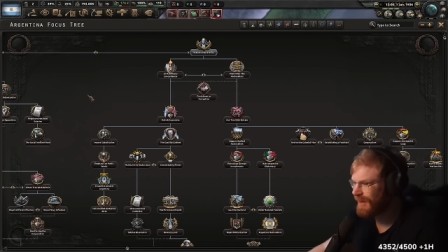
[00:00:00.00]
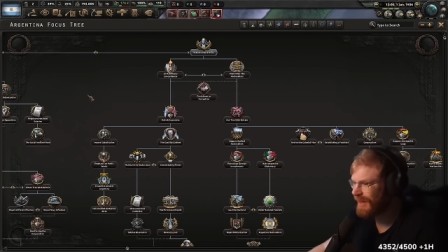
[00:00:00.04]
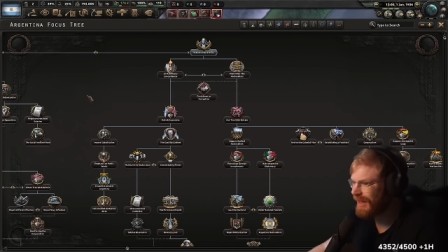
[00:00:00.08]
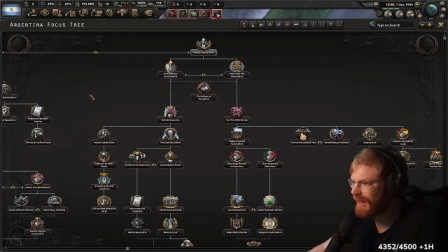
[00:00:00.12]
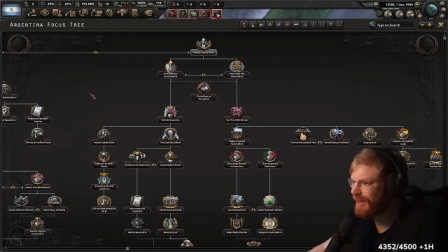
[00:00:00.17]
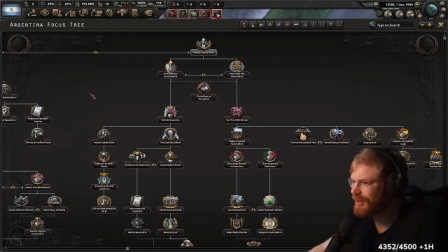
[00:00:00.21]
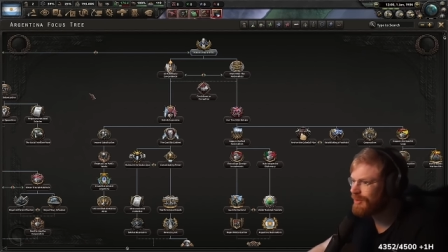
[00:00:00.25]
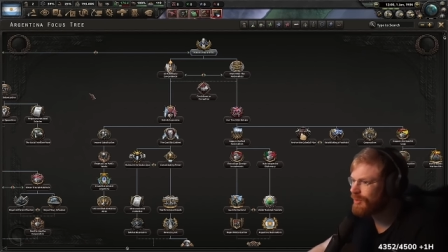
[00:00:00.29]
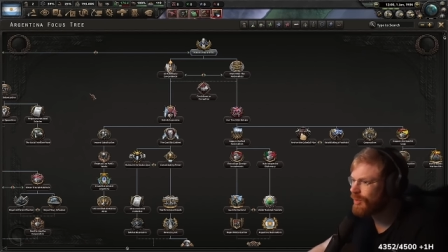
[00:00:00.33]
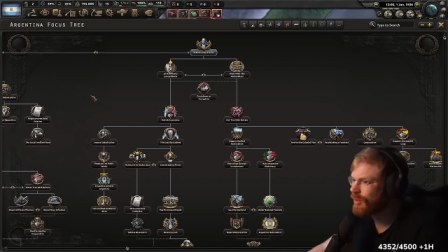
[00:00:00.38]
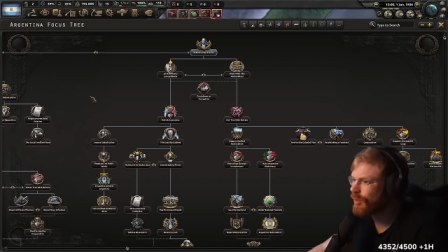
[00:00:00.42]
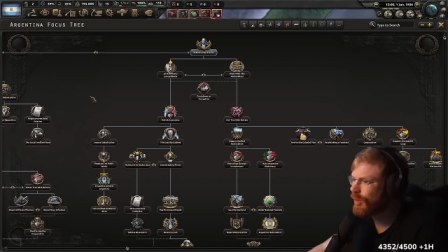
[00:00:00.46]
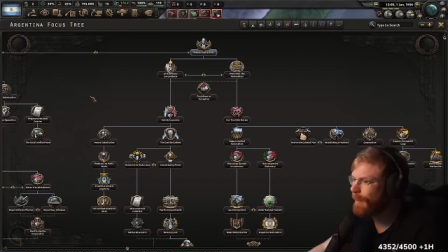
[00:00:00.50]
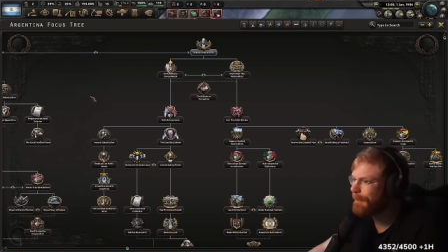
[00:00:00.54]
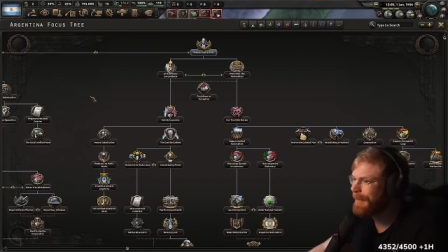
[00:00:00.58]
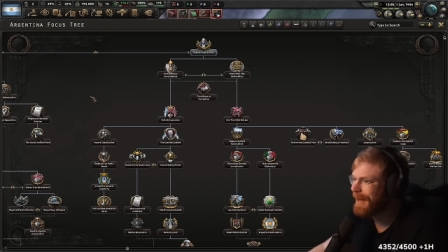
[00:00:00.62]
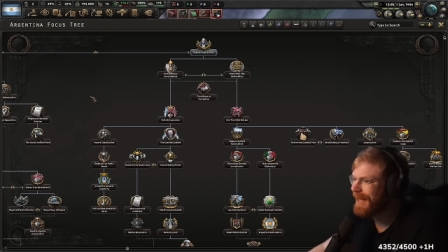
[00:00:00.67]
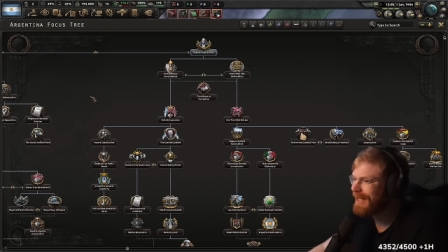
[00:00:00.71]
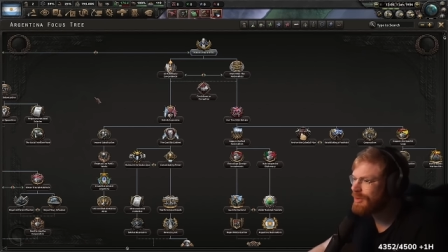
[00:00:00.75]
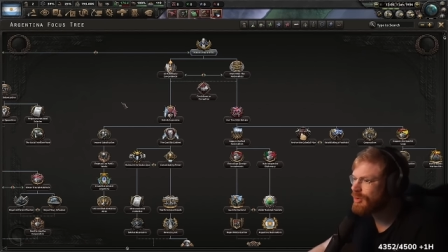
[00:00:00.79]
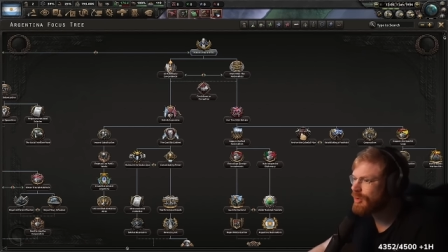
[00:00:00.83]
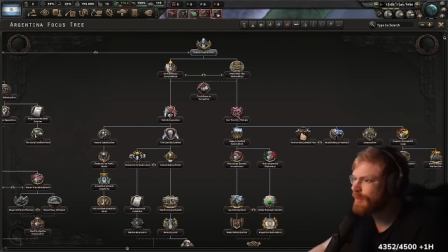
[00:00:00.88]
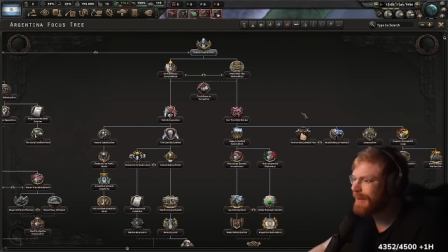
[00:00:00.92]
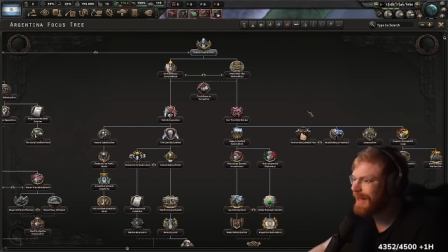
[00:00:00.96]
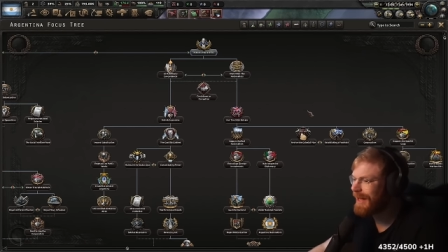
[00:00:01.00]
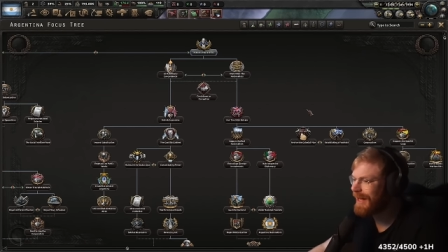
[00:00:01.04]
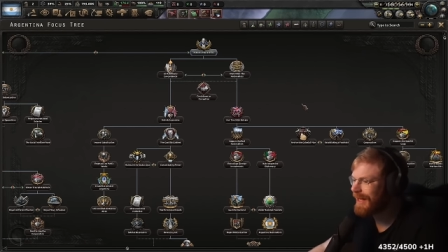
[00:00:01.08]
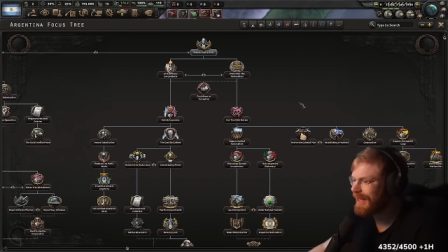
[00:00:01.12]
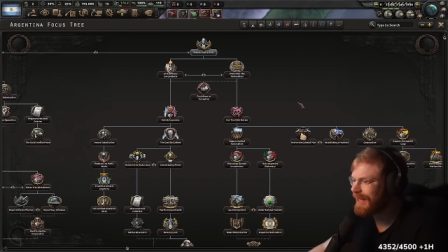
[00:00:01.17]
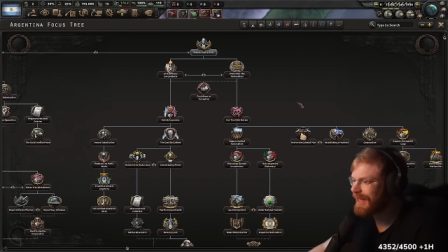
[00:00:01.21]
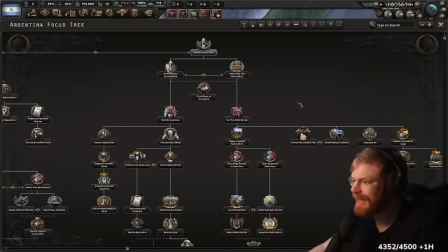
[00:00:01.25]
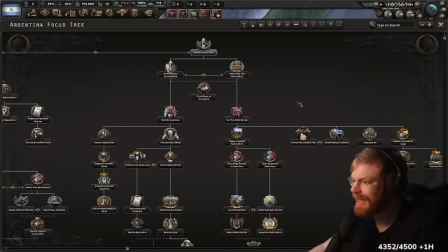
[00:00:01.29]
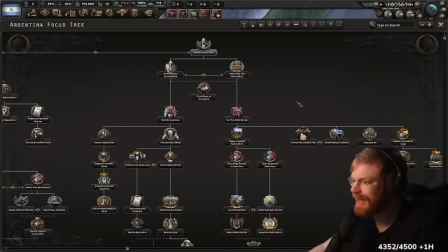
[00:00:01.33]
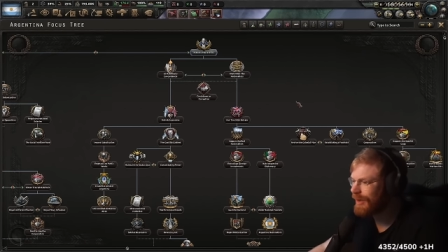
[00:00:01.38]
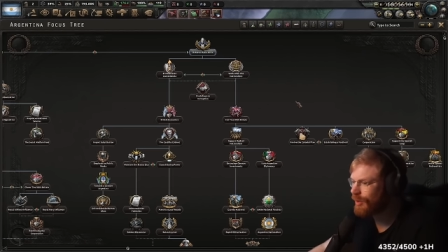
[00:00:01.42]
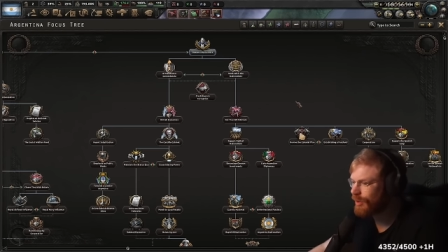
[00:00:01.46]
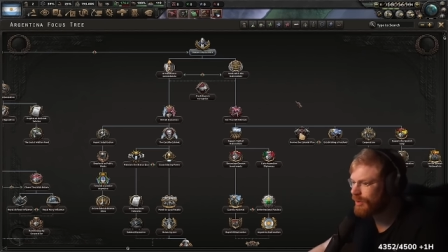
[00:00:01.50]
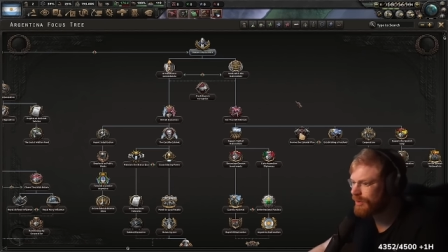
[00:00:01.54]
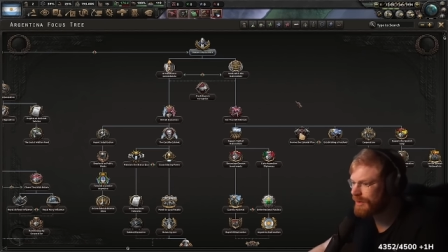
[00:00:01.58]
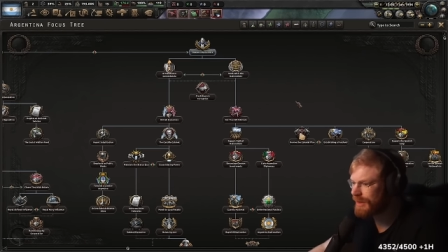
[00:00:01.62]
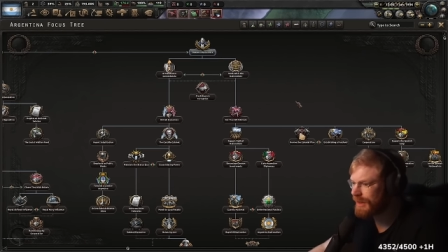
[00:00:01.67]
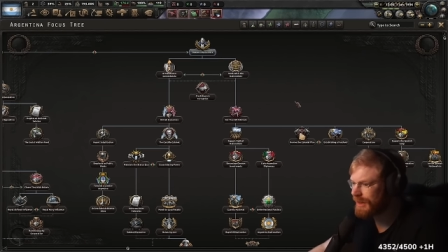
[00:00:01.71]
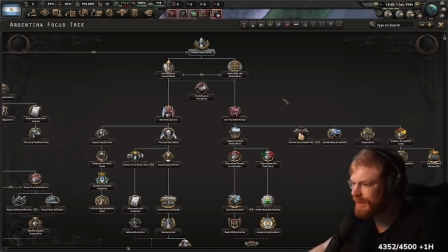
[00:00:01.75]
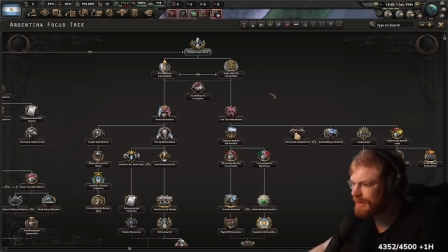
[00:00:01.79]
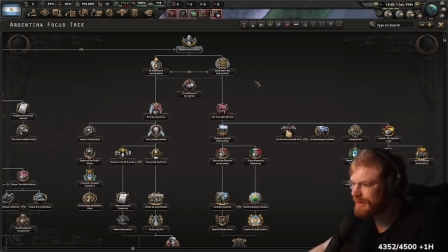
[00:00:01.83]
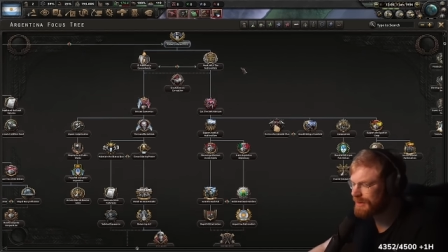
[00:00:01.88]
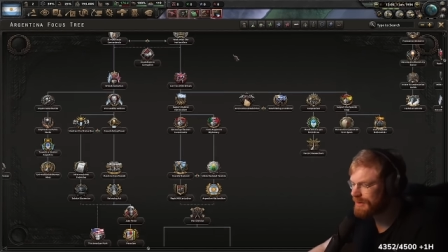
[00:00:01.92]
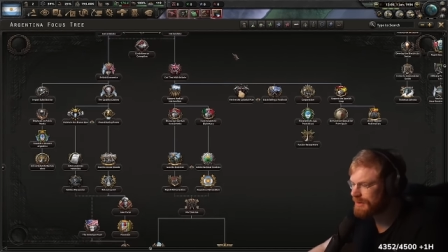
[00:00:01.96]
and Roberto Maria
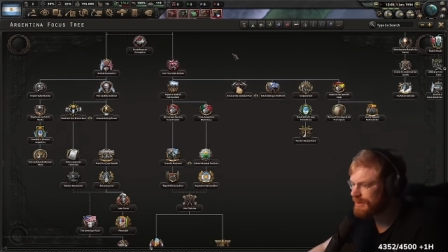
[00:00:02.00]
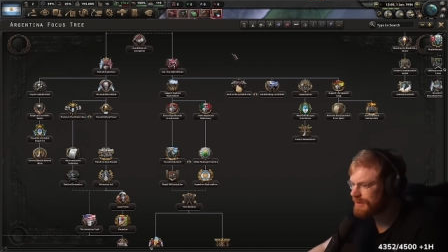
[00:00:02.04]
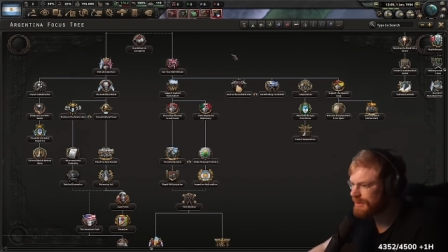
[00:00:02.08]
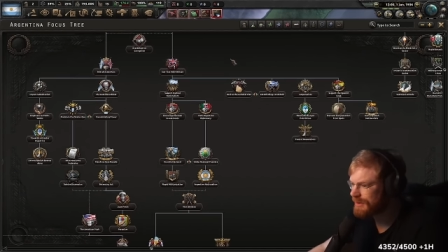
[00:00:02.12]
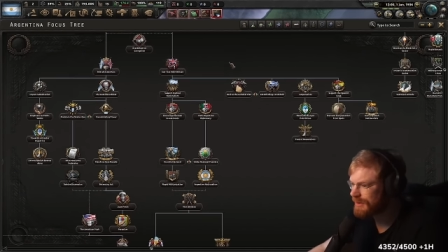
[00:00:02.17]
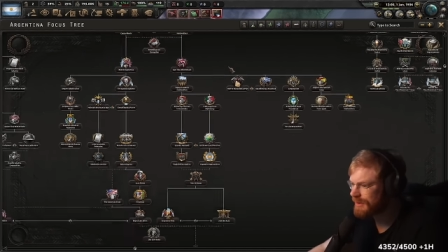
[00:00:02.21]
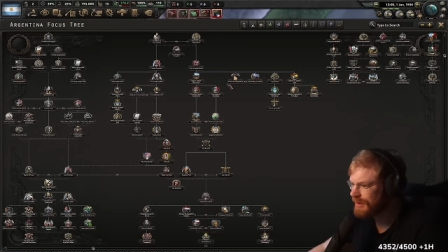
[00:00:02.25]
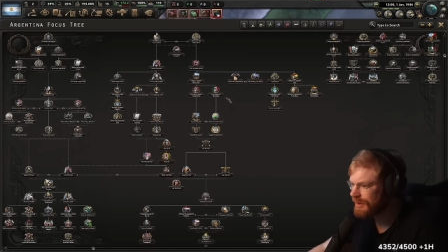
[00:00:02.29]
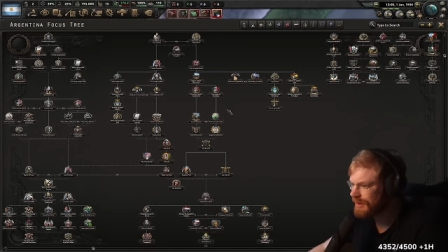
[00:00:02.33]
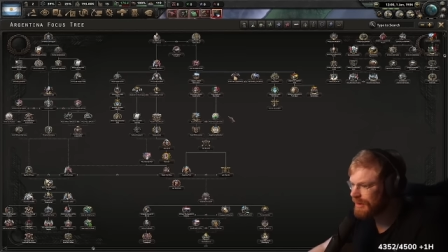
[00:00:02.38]
Ortiz.